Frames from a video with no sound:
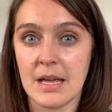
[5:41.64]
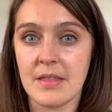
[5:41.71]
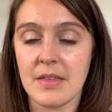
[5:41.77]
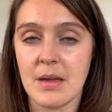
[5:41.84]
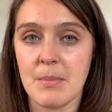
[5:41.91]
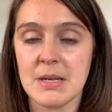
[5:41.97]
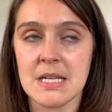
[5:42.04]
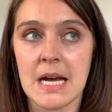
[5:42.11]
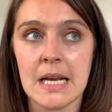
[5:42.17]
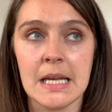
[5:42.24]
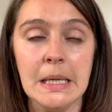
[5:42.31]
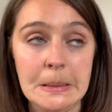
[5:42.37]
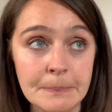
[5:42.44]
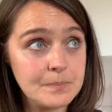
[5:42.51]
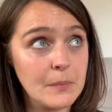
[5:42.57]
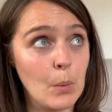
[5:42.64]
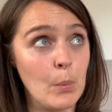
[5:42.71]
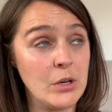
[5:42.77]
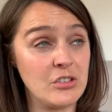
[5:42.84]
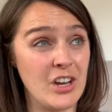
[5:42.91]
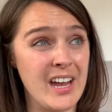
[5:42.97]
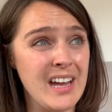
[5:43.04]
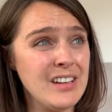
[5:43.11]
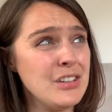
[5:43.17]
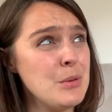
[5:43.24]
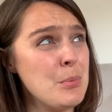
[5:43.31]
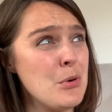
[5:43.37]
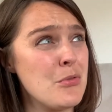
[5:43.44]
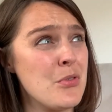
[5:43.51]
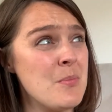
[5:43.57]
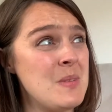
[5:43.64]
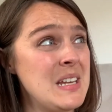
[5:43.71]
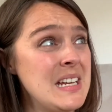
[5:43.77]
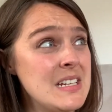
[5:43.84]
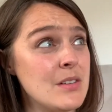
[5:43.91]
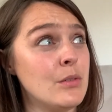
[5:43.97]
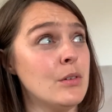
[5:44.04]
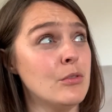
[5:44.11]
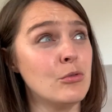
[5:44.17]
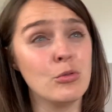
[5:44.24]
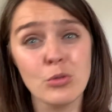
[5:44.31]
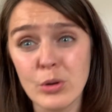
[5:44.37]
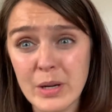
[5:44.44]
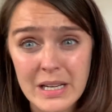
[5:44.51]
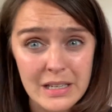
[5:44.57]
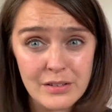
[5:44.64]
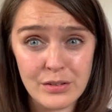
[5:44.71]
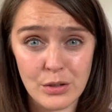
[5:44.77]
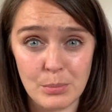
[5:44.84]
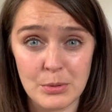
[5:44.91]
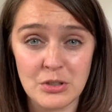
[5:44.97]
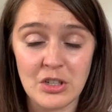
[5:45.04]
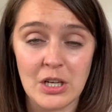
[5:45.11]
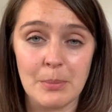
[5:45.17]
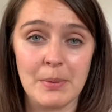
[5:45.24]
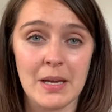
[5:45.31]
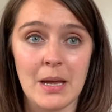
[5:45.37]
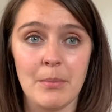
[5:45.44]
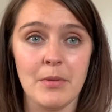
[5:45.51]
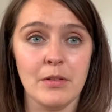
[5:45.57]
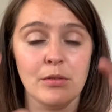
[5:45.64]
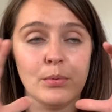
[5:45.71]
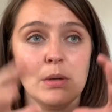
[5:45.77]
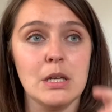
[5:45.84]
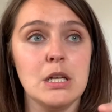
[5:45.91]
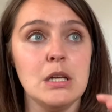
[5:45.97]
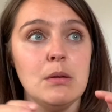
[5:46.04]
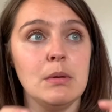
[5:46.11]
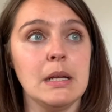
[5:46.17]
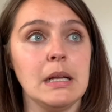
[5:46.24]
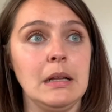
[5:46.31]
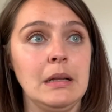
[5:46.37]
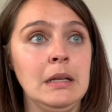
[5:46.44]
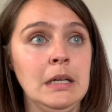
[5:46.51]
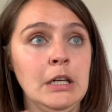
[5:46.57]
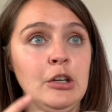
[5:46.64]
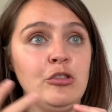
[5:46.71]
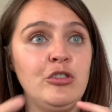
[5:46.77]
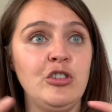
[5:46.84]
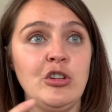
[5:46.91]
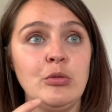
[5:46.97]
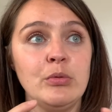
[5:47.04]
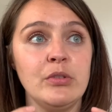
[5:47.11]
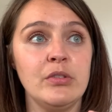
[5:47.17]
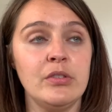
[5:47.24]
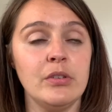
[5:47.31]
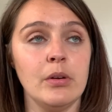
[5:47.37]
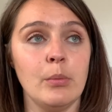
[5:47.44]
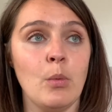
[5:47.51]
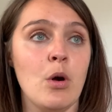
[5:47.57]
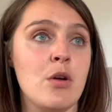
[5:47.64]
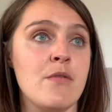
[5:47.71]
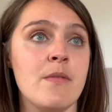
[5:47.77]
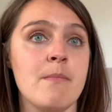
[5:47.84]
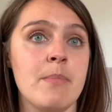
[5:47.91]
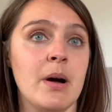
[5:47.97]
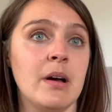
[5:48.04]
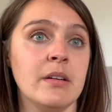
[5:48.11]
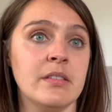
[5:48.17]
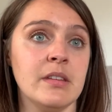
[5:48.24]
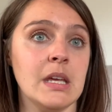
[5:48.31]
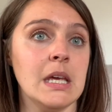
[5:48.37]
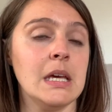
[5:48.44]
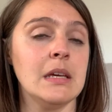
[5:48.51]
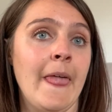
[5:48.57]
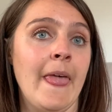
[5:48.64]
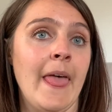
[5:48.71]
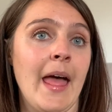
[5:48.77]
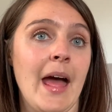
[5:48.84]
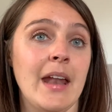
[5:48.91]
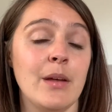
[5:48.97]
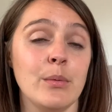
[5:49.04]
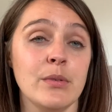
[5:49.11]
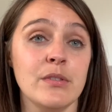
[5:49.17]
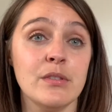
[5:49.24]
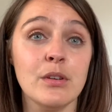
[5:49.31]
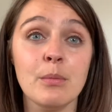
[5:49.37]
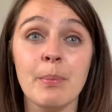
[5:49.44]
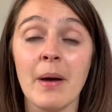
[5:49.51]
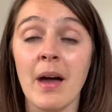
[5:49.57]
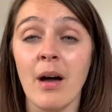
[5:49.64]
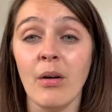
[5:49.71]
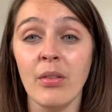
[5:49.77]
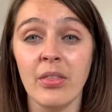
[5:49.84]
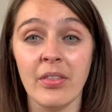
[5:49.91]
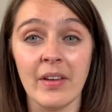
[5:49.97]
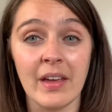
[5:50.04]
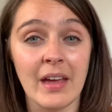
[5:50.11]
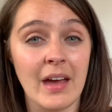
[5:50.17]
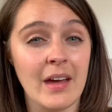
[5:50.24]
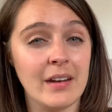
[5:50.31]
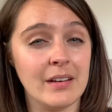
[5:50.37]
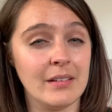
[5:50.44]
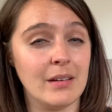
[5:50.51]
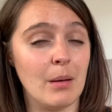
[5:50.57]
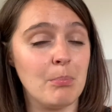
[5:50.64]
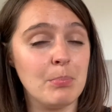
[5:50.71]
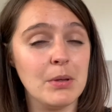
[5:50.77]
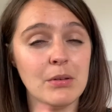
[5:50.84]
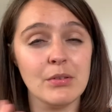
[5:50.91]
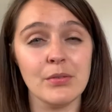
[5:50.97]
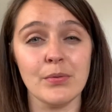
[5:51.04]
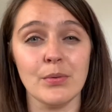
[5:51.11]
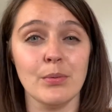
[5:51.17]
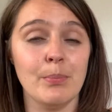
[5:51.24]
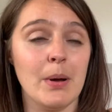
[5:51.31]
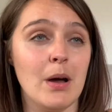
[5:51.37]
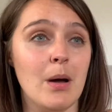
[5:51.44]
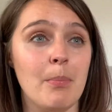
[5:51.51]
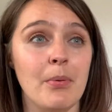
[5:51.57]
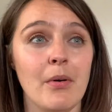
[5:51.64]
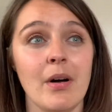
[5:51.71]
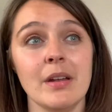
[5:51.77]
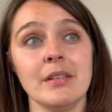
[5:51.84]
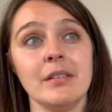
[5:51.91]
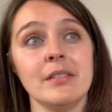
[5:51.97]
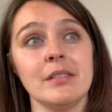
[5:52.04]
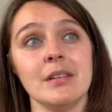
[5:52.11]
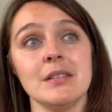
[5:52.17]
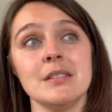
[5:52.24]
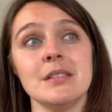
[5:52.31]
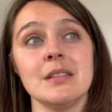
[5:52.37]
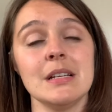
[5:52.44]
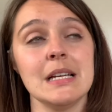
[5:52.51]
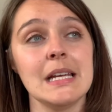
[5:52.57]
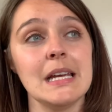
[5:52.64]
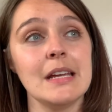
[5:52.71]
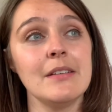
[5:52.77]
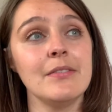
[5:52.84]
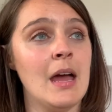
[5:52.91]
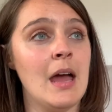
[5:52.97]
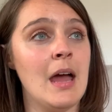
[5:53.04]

medallion, which I actually bought from Lidl, really super cheap. It came in this really cute little jute woven basket, and it was super healthy. It had a beautiful purple underside to the leaf.